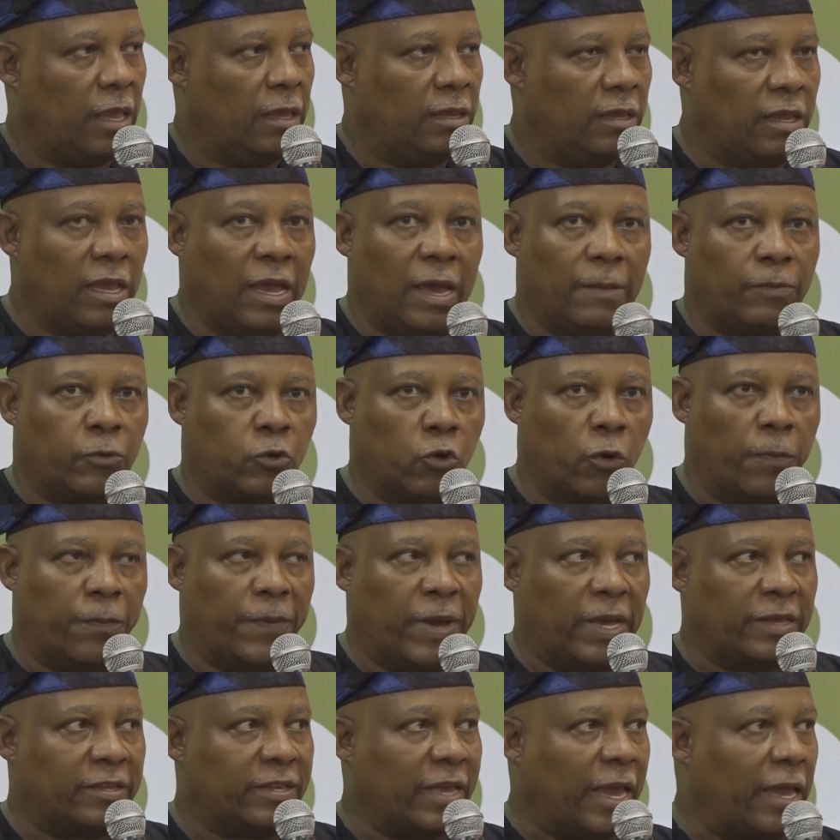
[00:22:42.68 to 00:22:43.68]
They have so
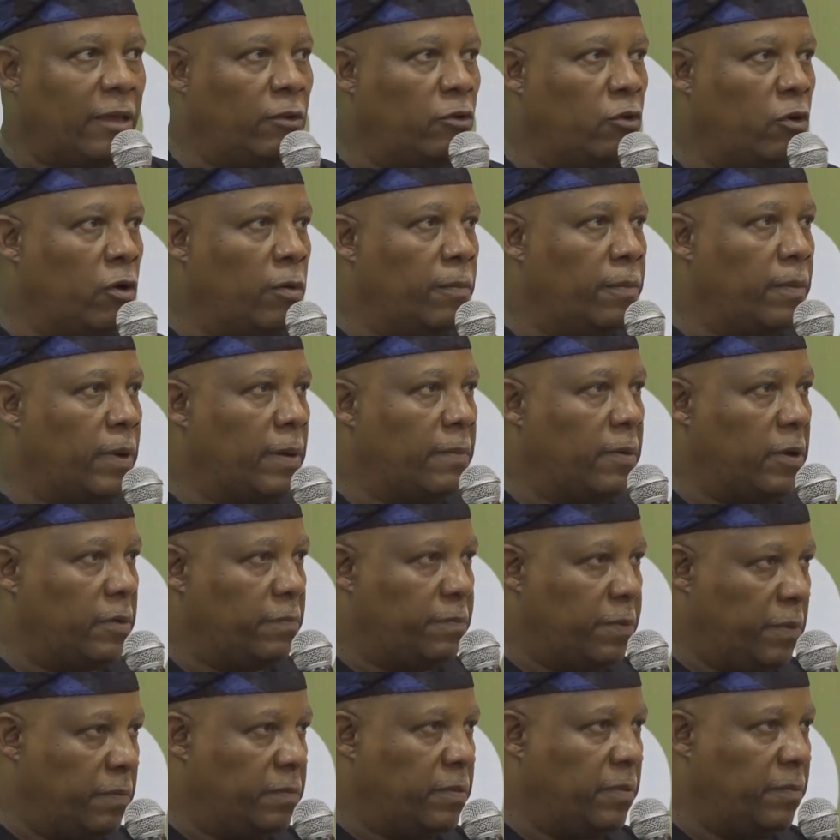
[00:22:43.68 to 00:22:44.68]
far signed up
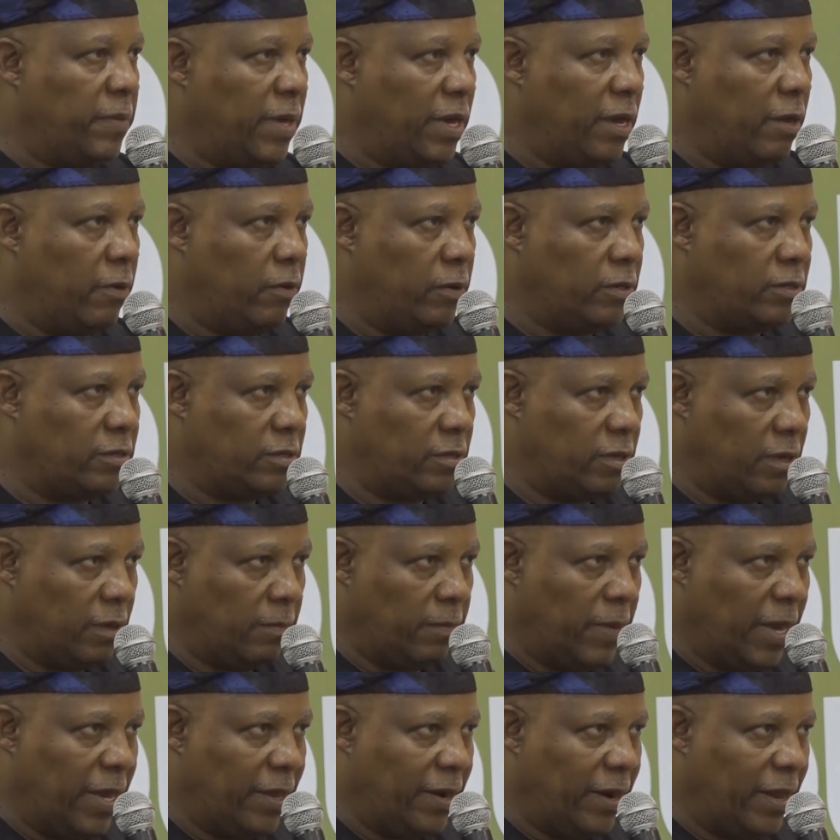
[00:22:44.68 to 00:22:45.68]
about 50 megawatts.
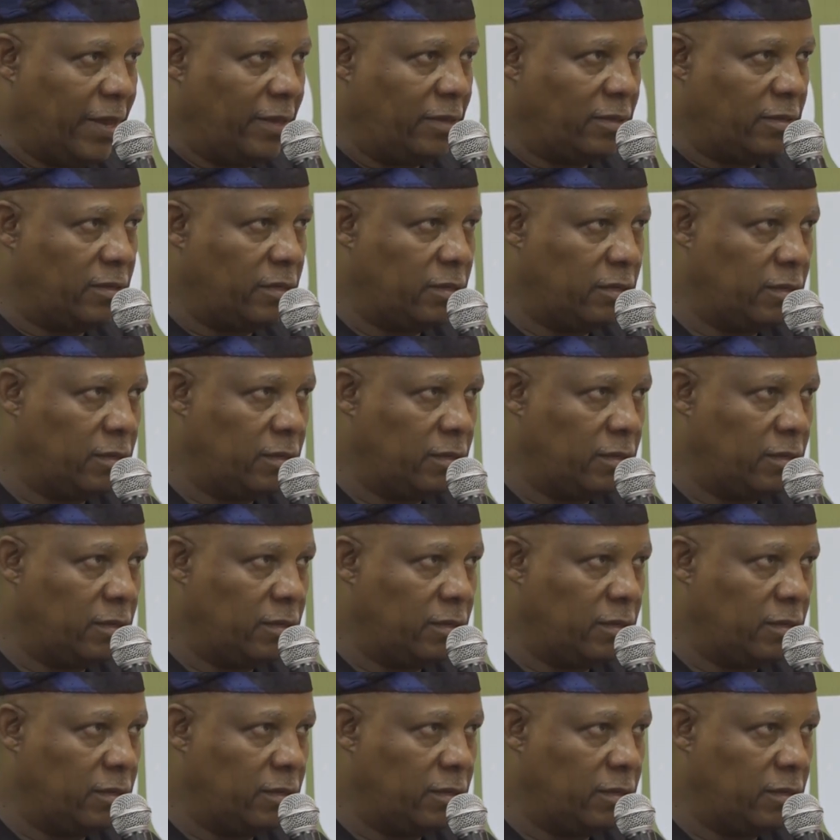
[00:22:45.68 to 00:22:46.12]
Am I right?